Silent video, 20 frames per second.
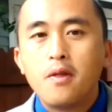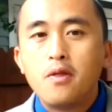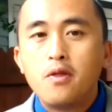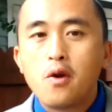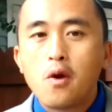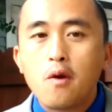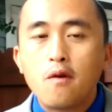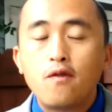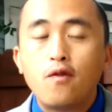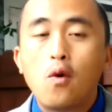
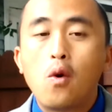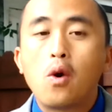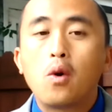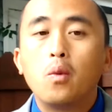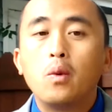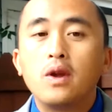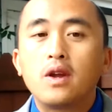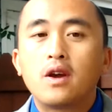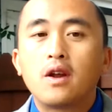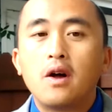Therefore,
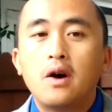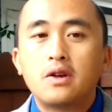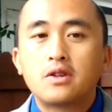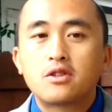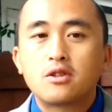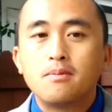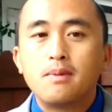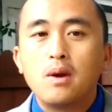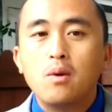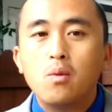we could
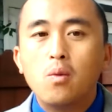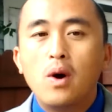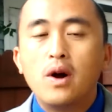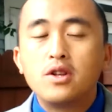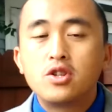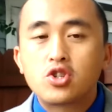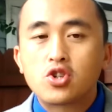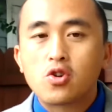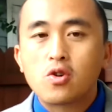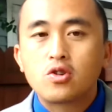also be
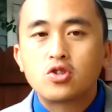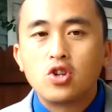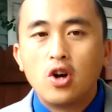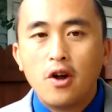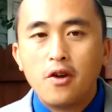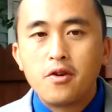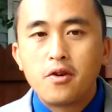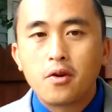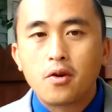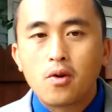one church
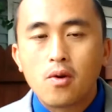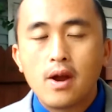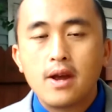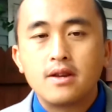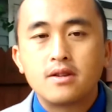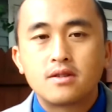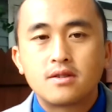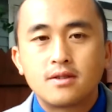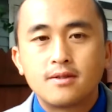under Christ.